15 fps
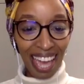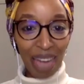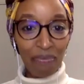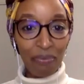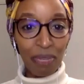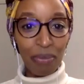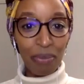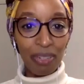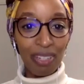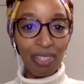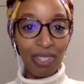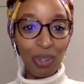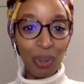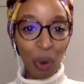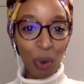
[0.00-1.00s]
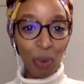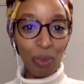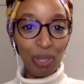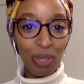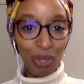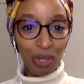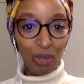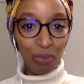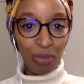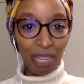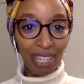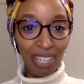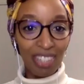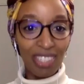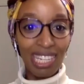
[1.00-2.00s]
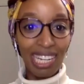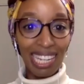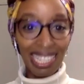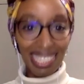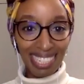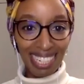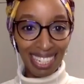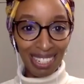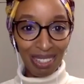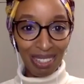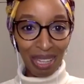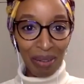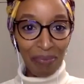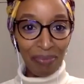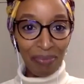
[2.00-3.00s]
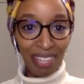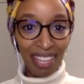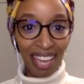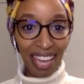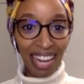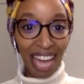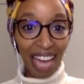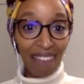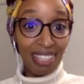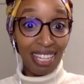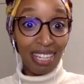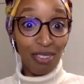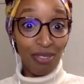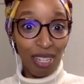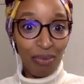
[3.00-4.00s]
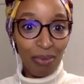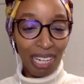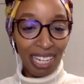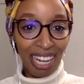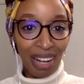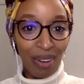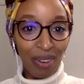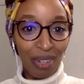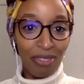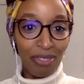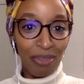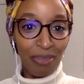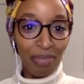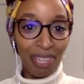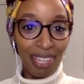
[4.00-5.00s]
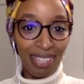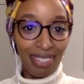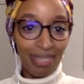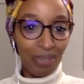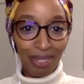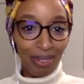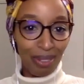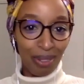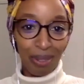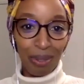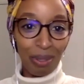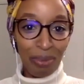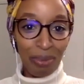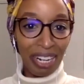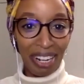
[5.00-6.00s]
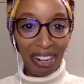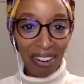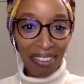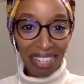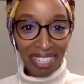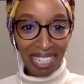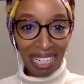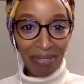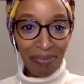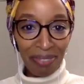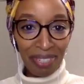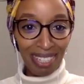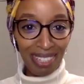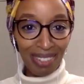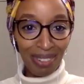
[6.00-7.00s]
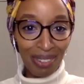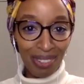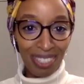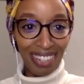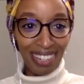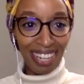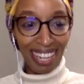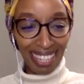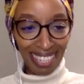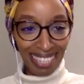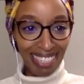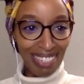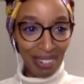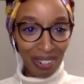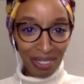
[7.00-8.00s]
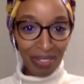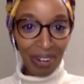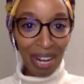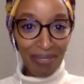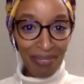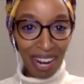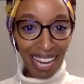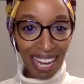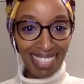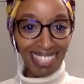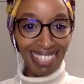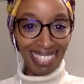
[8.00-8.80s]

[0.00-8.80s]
and people are so open to speak and just listening to them and having that feedback alone. And for me, it was super encouraging, but it's also, okay, you're on the right path.